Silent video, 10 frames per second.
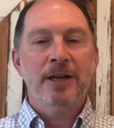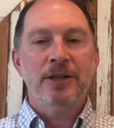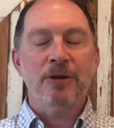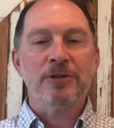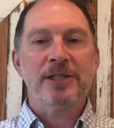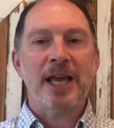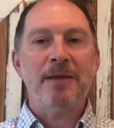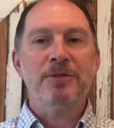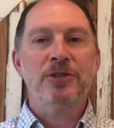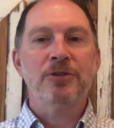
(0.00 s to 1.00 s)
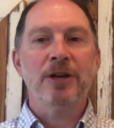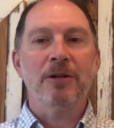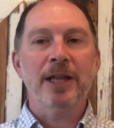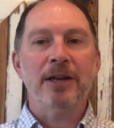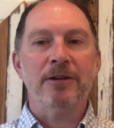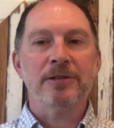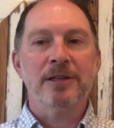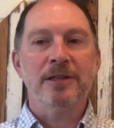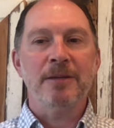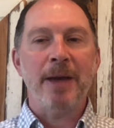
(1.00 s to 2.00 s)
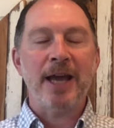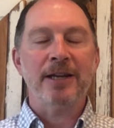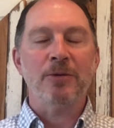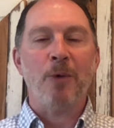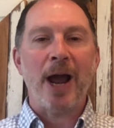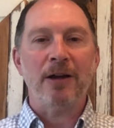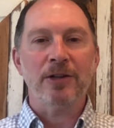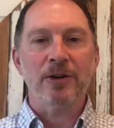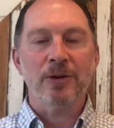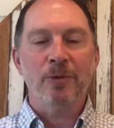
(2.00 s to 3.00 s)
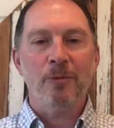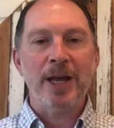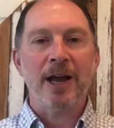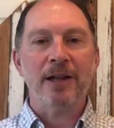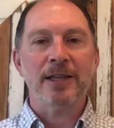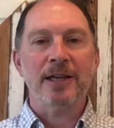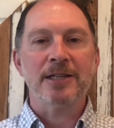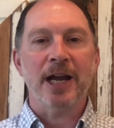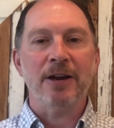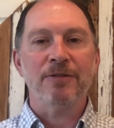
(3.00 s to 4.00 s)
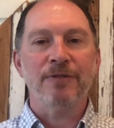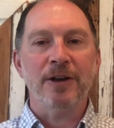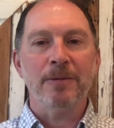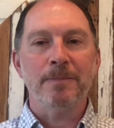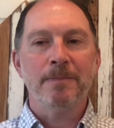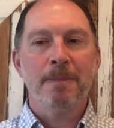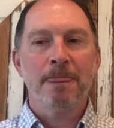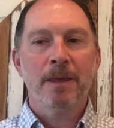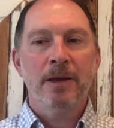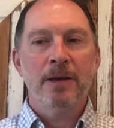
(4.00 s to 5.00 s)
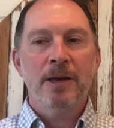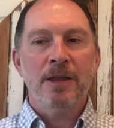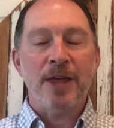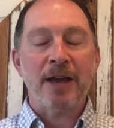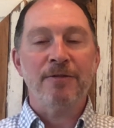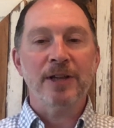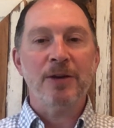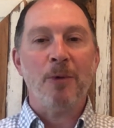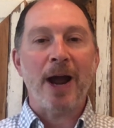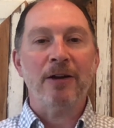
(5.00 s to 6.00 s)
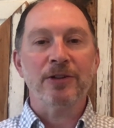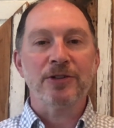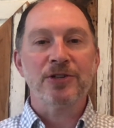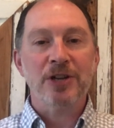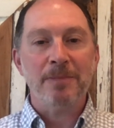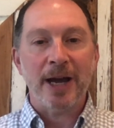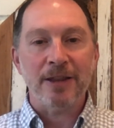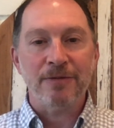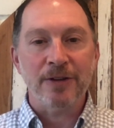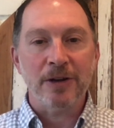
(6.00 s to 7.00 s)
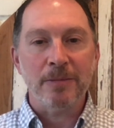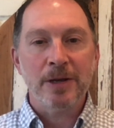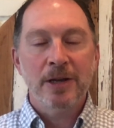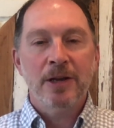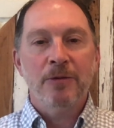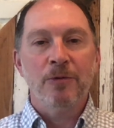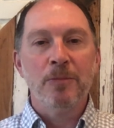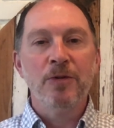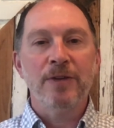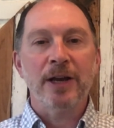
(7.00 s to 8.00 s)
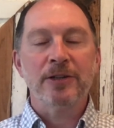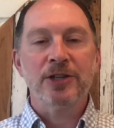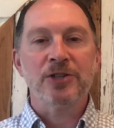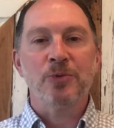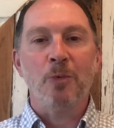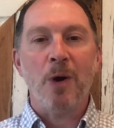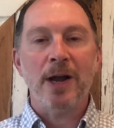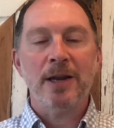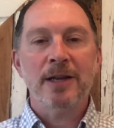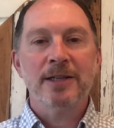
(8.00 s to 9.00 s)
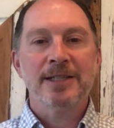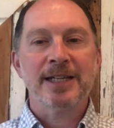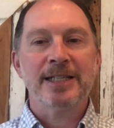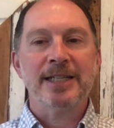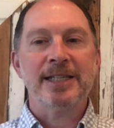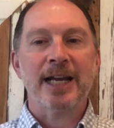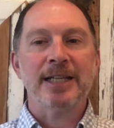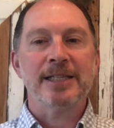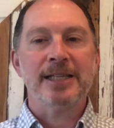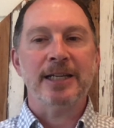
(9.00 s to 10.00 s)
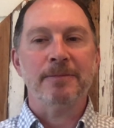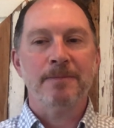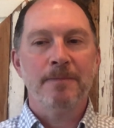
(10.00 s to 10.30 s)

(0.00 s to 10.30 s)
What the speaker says: those same studio leaders demanded Wilder recut the entire film. Thankfully, Wilder stood by the film, removing just one 60-second scene.